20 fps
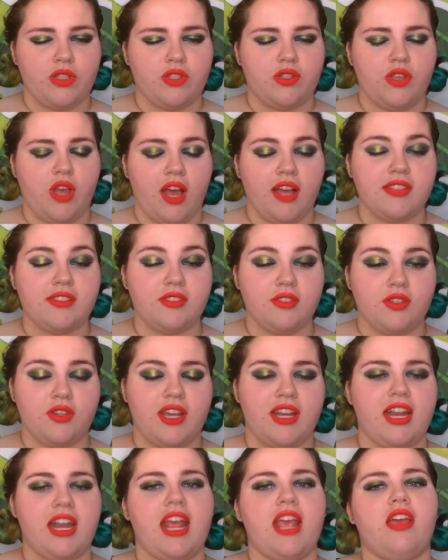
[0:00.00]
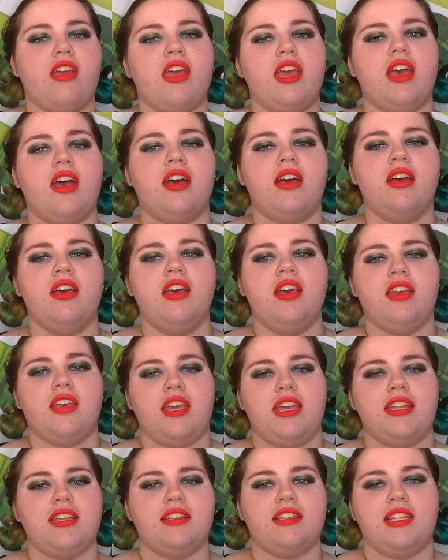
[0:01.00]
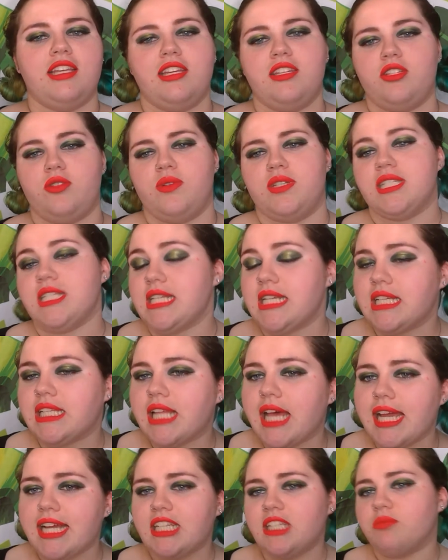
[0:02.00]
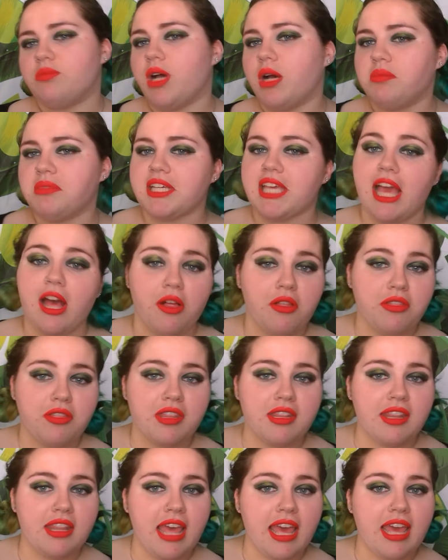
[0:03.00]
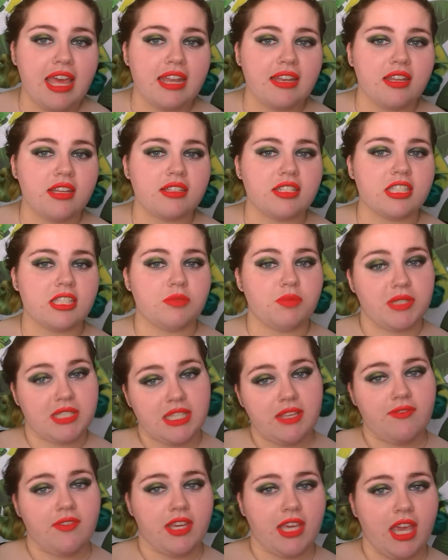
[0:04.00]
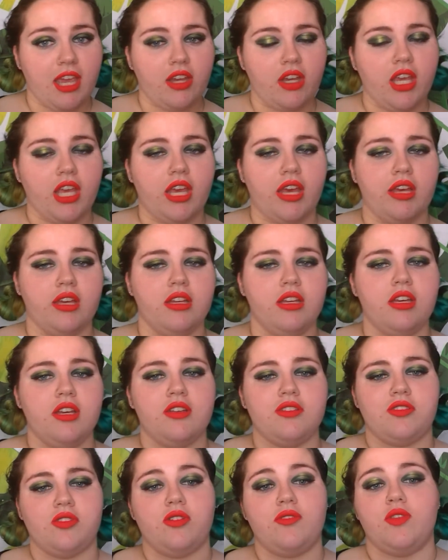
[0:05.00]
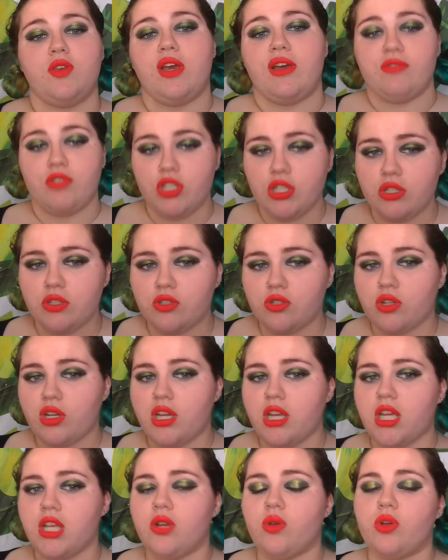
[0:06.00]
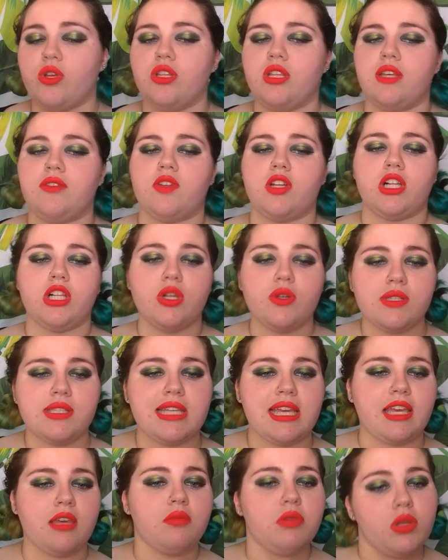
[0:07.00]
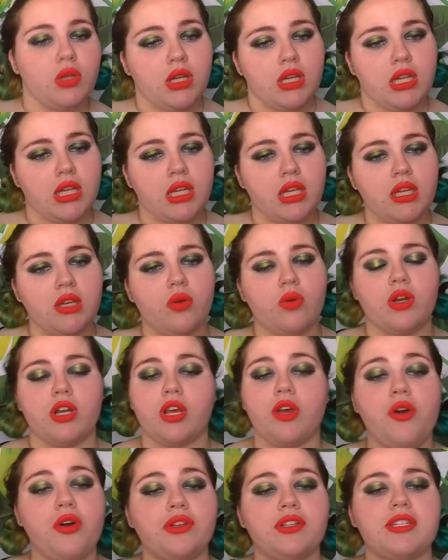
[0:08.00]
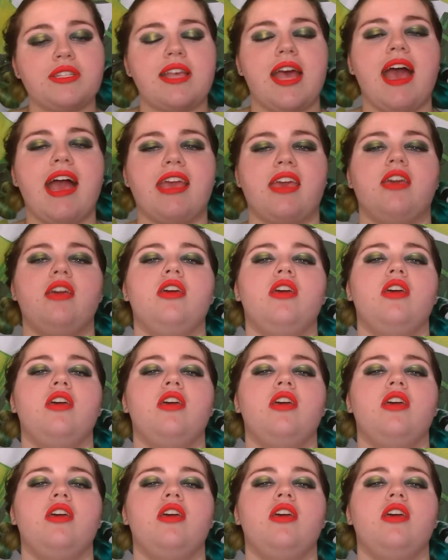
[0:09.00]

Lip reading: concentrated area can lead to a decline in public health in that specific area. So if you have children, or you live in a close-knit community or in a cul-de-sac,